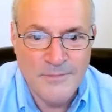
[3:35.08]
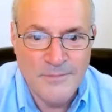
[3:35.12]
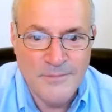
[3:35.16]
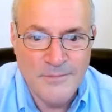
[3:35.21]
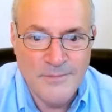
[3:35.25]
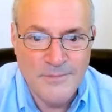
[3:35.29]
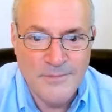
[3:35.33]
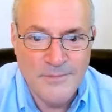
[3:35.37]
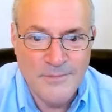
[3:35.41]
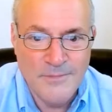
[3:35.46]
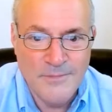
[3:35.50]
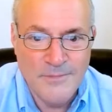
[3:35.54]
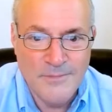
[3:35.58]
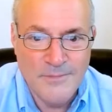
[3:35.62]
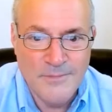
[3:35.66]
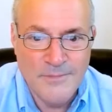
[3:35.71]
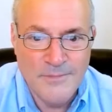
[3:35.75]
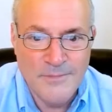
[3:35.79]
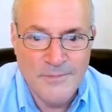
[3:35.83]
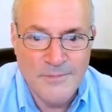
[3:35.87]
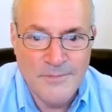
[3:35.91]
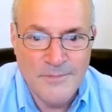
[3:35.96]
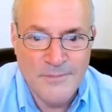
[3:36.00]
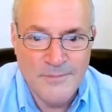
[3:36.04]

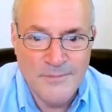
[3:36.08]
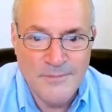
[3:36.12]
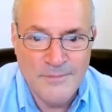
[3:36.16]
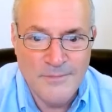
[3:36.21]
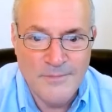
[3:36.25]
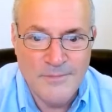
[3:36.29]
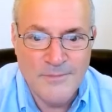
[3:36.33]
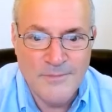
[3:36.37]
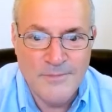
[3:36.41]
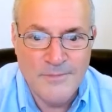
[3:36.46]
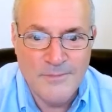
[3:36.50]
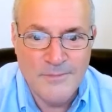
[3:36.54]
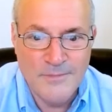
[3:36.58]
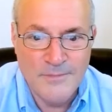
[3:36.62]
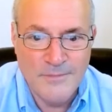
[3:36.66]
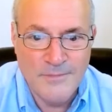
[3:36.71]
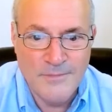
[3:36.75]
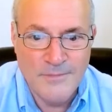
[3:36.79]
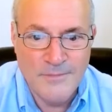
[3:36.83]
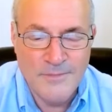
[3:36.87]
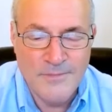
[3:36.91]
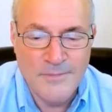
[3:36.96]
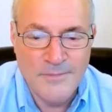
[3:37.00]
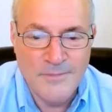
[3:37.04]

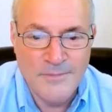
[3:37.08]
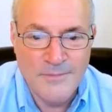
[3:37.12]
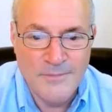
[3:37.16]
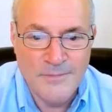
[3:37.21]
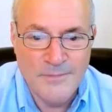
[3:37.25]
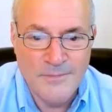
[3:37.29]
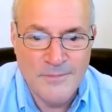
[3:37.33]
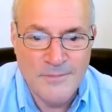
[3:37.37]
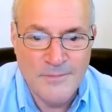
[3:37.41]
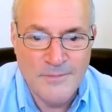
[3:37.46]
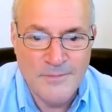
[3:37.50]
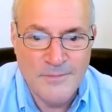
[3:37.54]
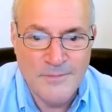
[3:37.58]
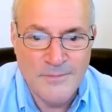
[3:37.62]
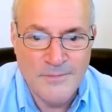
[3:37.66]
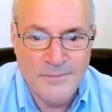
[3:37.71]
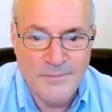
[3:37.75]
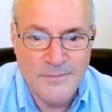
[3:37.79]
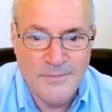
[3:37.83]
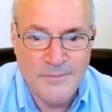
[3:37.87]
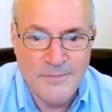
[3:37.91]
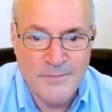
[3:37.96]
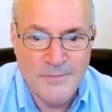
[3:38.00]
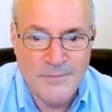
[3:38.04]

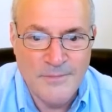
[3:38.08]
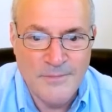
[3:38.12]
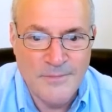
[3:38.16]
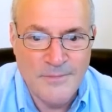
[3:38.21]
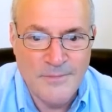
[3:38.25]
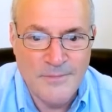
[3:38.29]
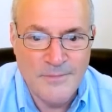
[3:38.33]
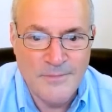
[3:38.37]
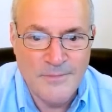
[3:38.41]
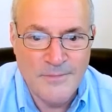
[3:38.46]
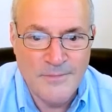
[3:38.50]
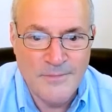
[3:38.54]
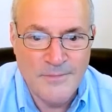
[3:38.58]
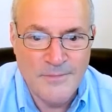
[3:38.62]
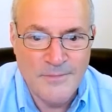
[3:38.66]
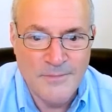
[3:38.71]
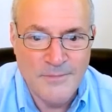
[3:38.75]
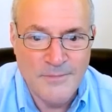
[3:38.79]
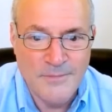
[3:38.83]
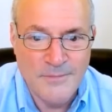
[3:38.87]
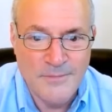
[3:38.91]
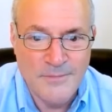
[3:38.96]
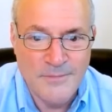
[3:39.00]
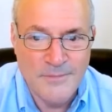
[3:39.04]

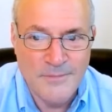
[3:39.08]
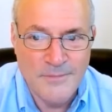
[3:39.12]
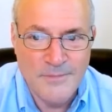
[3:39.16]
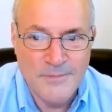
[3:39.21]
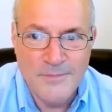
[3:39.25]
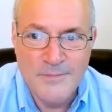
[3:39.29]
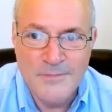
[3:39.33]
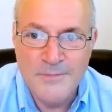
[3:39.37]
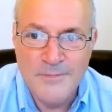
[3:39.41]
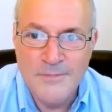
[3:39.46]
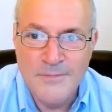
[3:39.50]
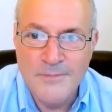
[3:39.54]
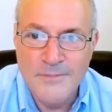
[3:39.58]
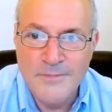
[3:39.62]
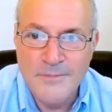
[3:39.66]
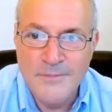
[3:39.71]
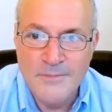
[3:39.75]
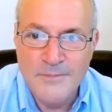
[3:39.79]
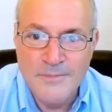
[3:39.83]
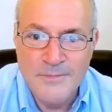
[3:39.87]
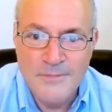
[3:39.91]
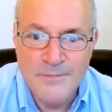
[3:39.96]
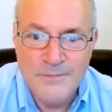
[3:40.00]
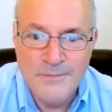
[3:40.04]

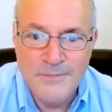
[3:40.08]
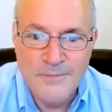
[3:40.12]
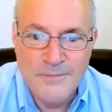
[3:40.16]
(not speaking)